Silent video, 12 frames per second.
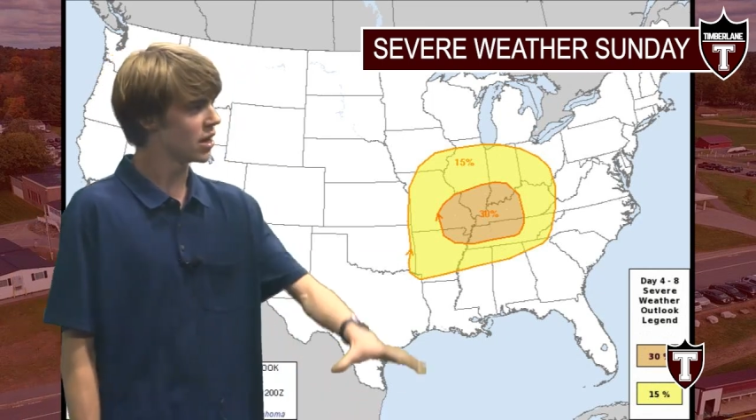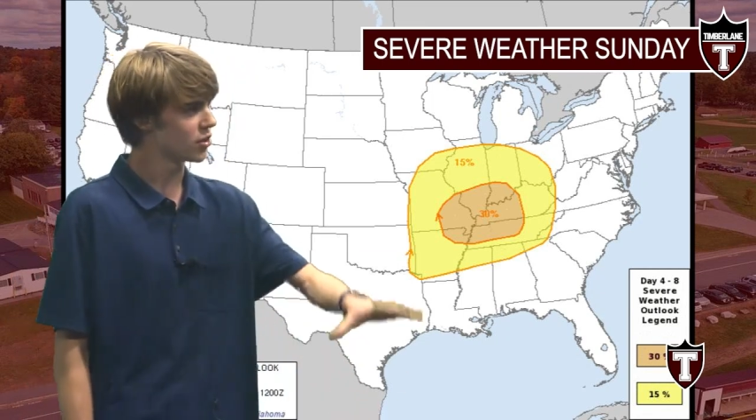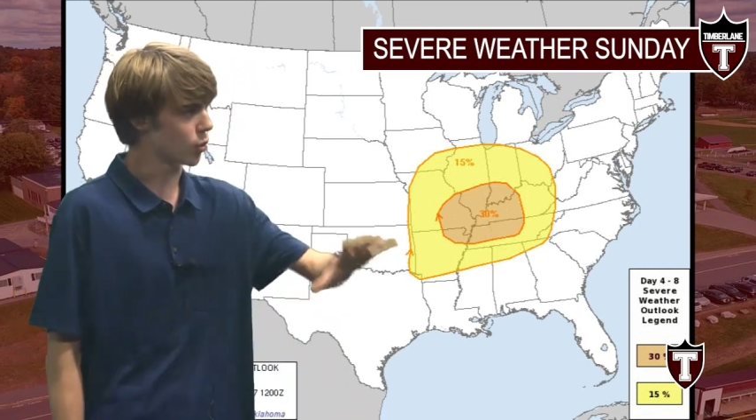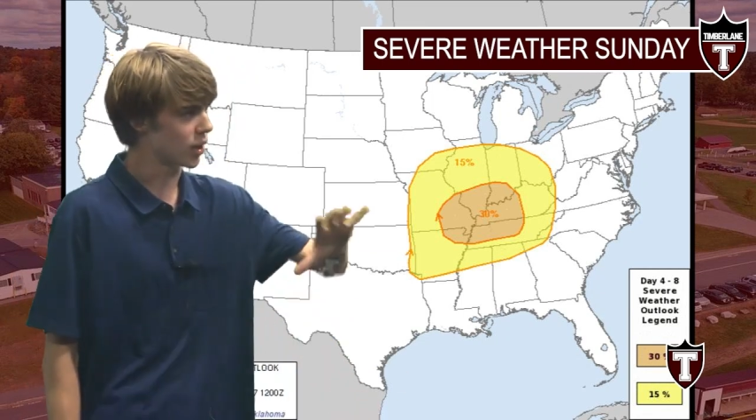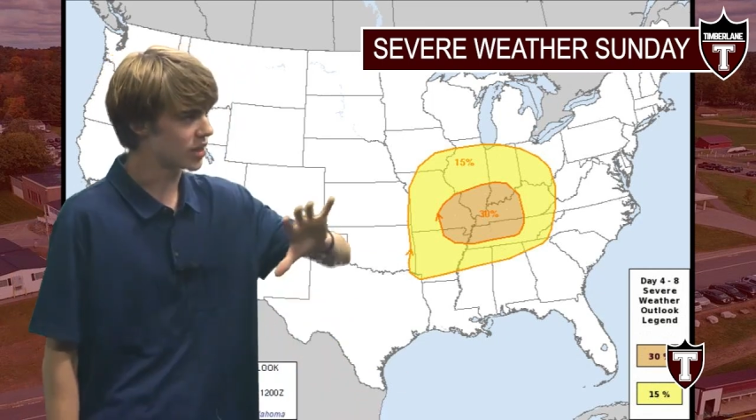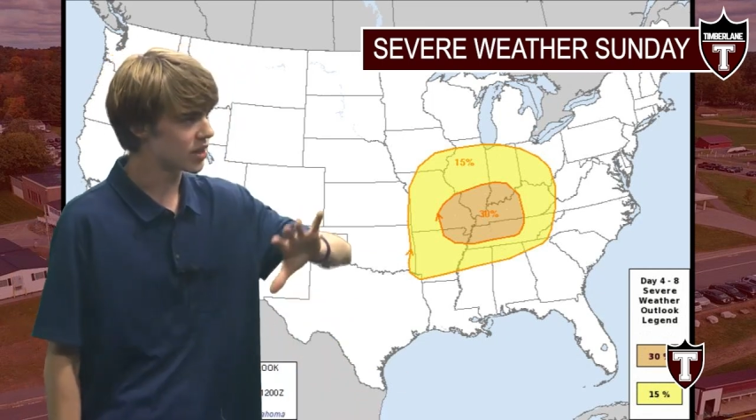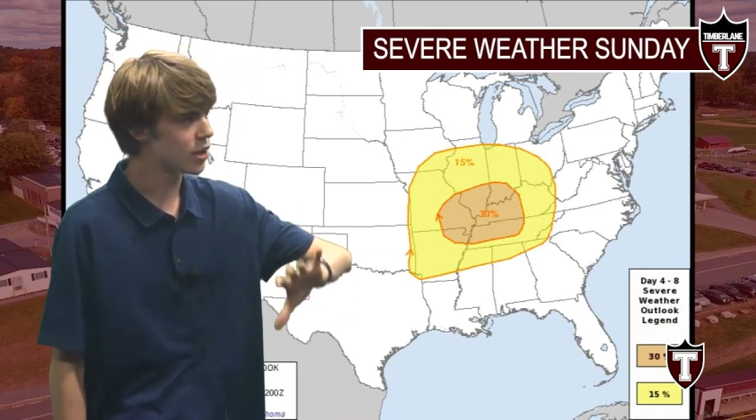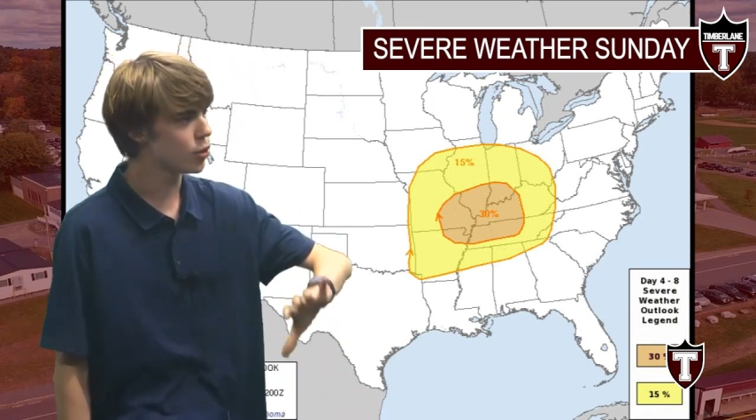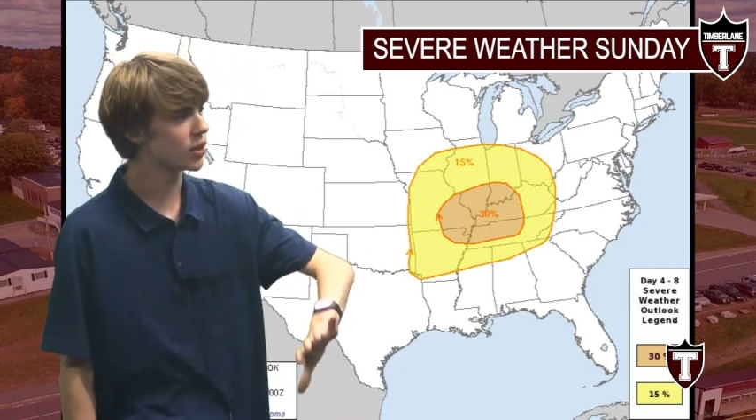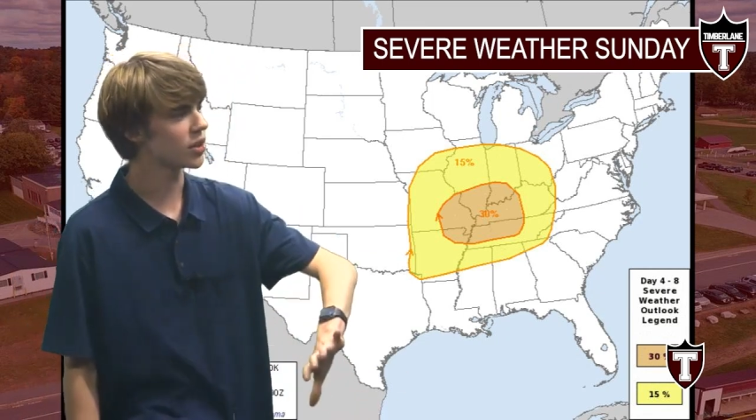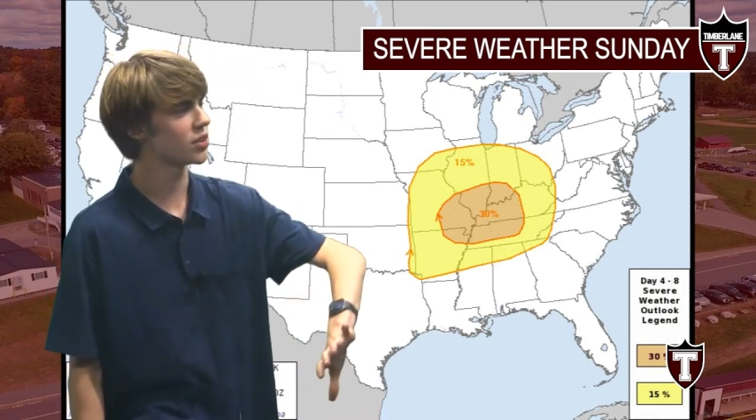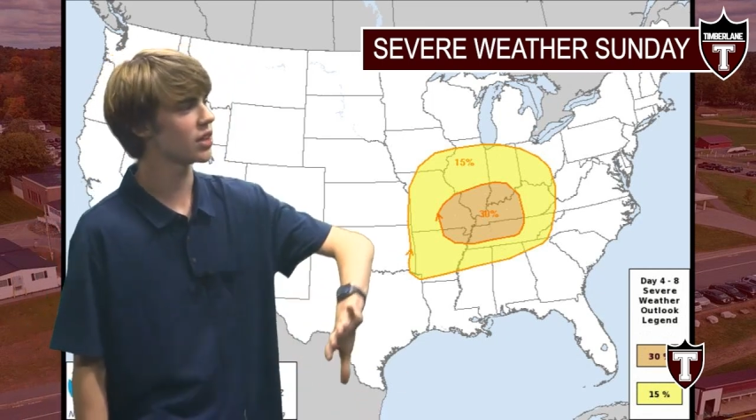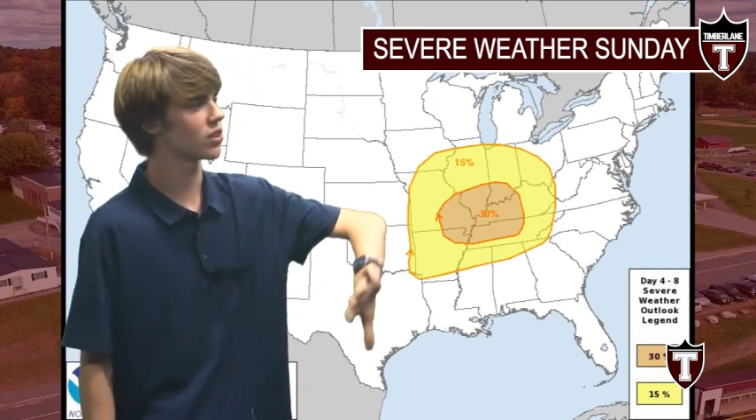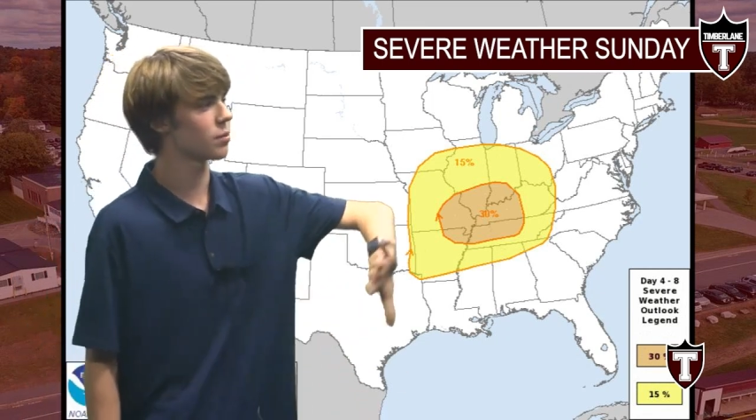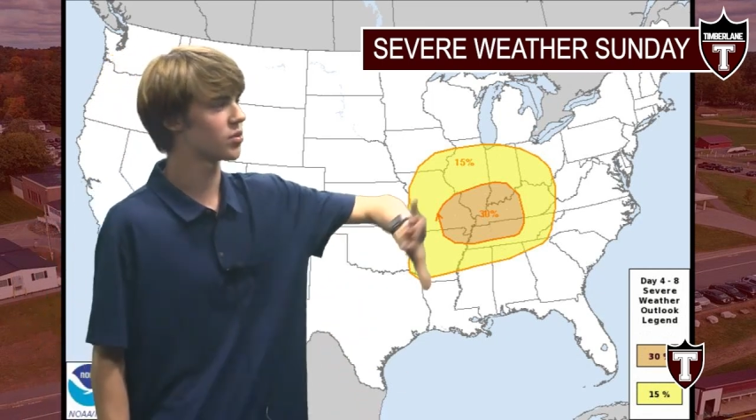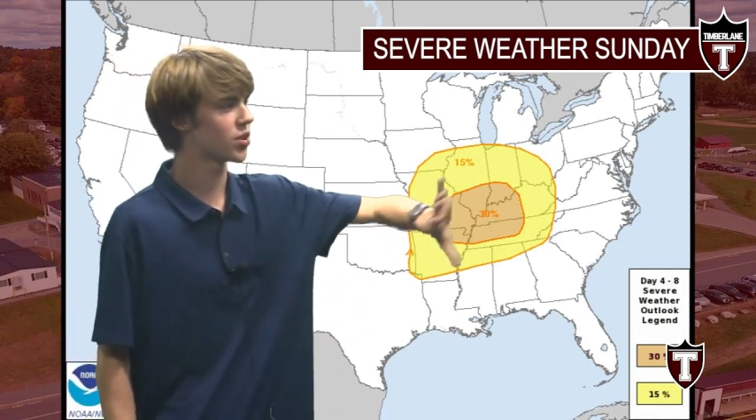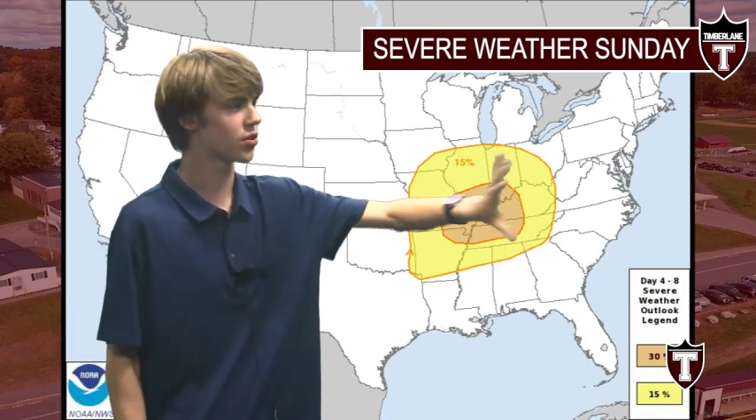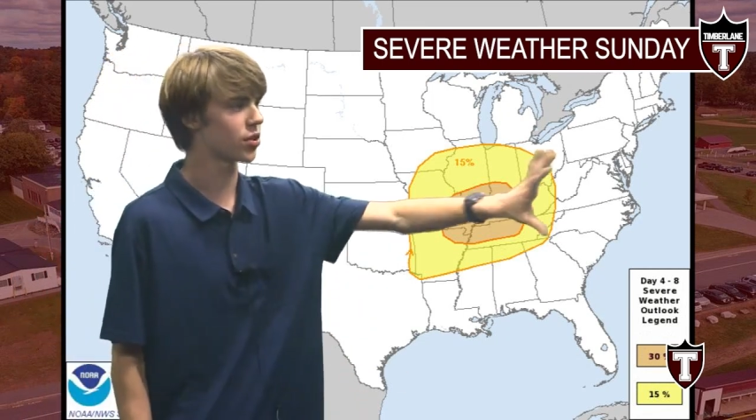So continuing to see
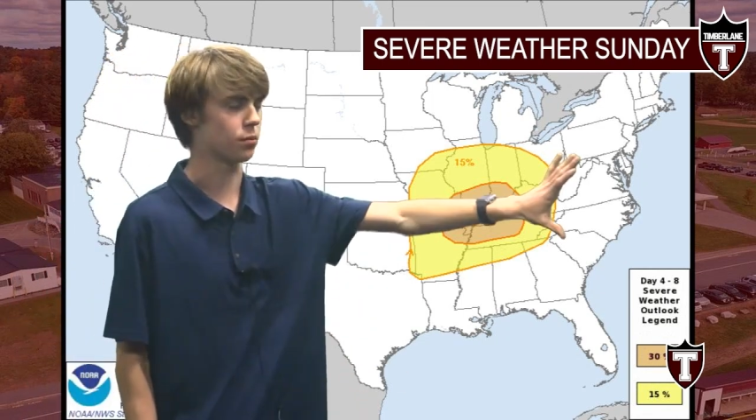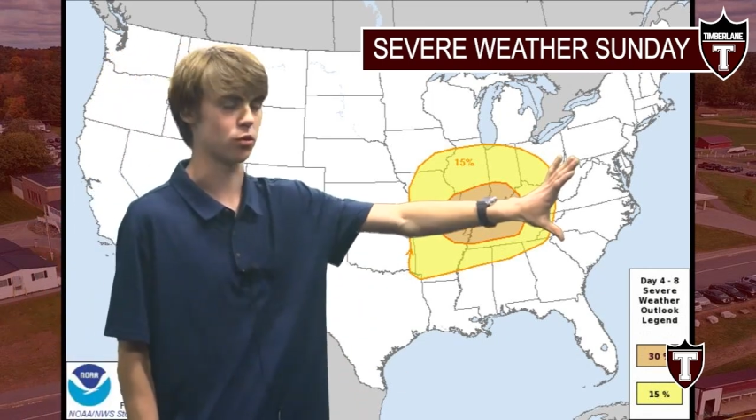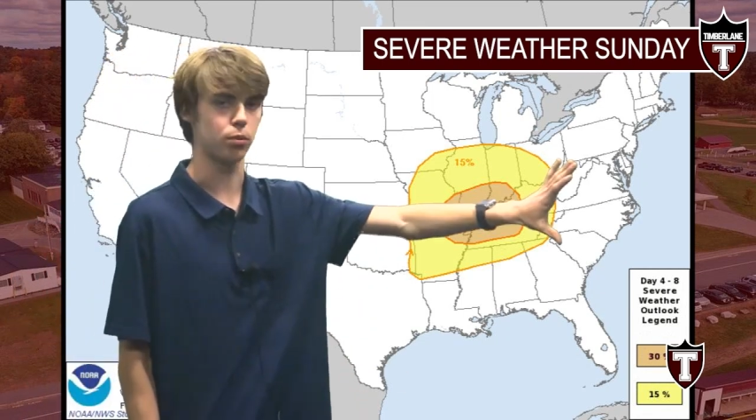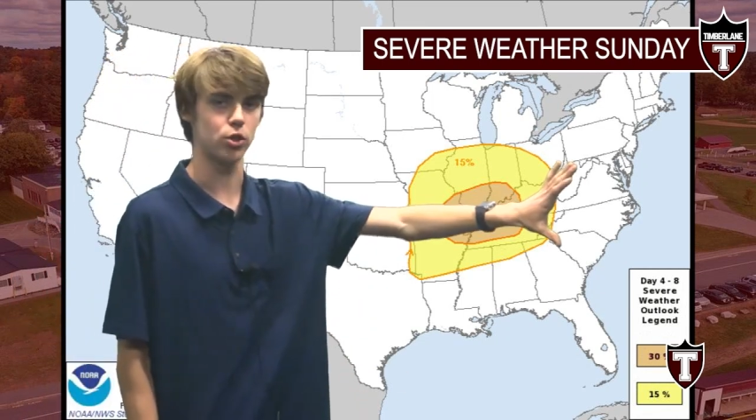some systems